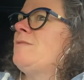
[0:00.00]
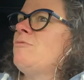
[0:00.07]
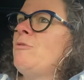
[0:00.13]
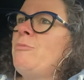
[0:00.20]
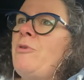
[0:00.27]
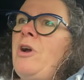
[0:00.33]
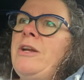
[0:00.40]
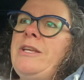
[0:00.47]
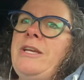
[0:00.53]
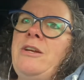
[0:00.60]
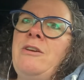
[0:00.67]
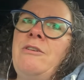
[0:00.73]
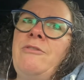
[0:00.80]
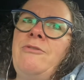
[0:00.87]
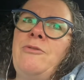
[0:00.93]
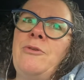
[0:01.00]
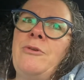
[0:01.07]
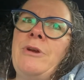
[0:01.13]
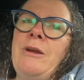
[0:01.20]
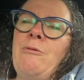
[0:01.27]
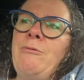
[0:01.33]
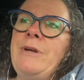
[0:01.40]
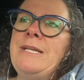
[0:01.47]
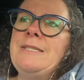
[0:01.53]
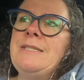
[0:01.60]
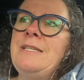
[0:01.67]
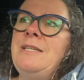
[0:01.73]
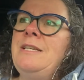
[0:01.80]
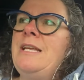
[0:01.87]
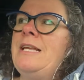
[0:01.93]
were brought here for a
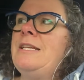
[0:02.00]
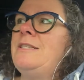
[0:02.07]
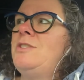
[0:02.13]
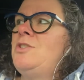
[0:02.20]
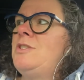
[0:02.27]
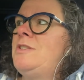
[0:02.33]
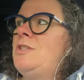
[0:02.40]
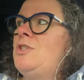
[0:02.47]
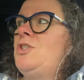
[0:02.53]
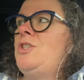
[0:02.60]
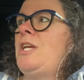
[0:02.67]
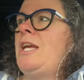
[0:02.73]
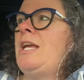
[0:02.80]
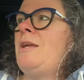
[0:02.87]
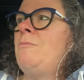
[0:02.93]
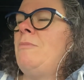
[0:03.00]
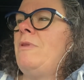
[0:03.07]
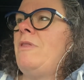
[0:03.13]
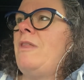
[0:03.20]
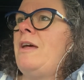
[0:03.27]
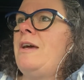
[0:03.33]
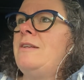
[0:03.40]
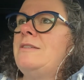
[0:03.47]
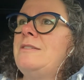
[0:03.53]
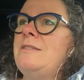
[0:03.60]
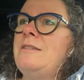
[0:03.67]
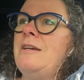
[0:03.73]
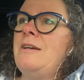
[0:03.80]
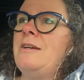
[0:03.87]
reason, and it's just a shame that